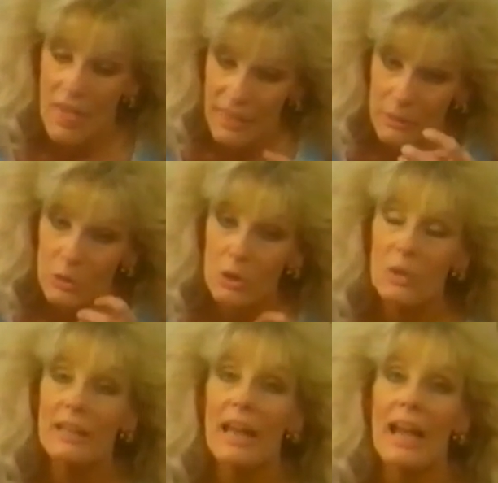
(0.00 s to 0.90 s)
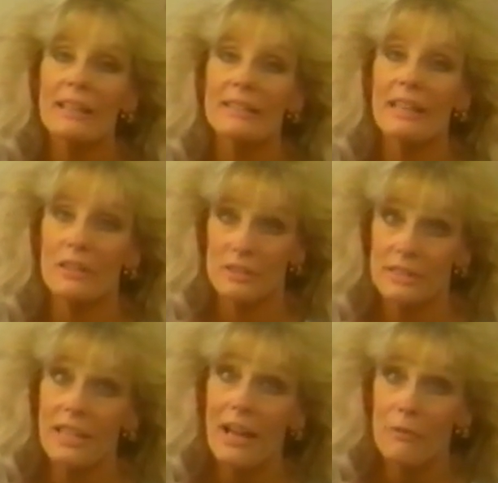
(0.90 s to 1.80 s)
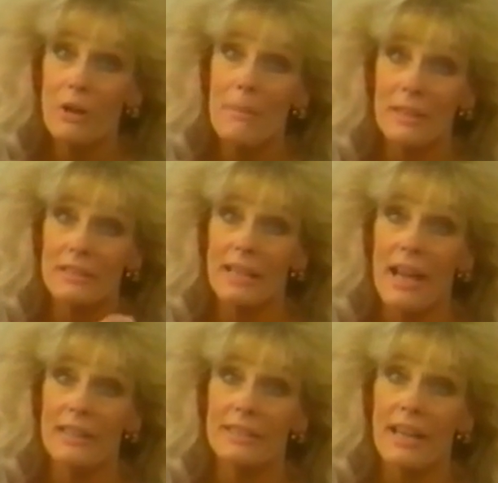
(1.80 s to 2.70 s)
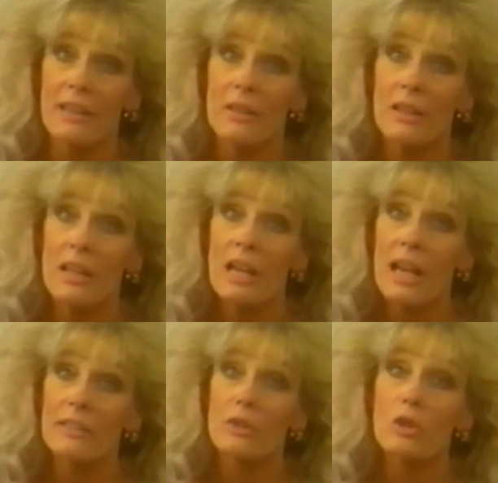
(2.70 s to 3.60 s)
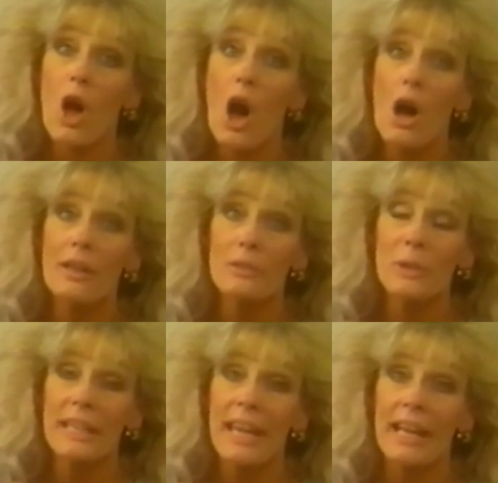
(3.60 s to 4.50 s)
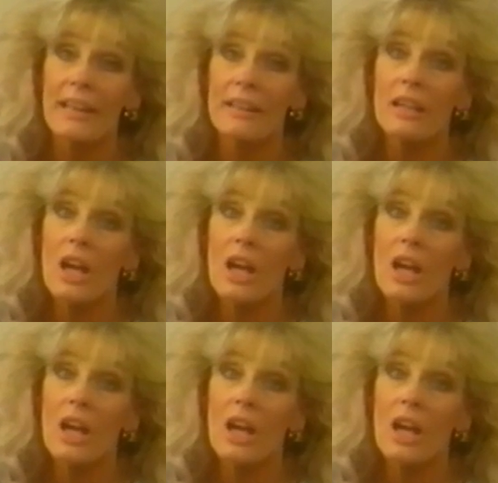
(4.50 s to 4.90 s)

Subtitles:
Then we're going to exhale, diaphragmically exhale, as long as we can.